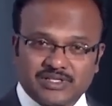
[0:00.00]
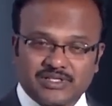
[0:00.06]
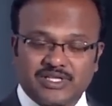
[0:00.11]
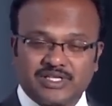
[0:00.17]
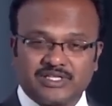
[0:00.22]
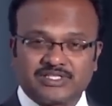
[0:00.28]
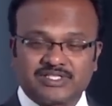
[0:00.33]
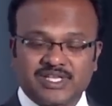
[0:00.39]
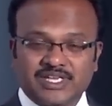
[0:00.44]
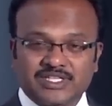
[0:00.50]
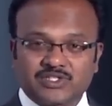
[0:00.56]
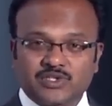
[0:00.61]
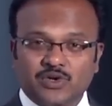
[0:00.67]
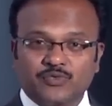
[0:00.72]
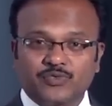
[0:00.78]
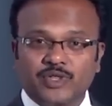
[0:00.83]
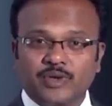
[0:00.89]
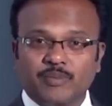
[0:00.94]
the sex
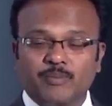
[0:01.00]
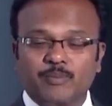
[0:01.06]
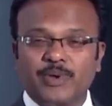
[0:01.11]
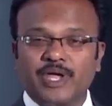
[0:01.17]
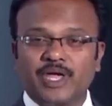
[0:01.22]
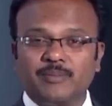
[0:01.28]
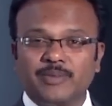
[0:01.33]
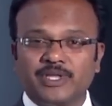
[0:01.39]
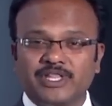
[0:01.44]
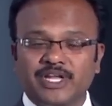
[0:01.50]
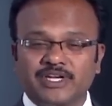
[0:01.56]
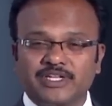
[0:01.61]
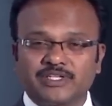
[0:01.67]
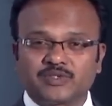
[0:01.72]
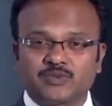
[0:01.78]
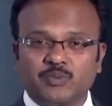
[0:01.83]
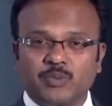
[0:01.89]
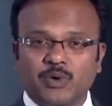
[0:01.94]
of the baby that
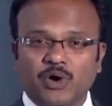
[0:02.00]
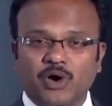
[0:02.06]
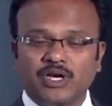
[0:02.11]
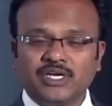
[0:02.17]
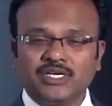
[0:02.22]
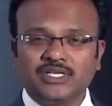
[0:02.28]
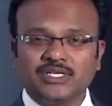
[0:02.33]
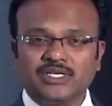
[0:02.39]
is born,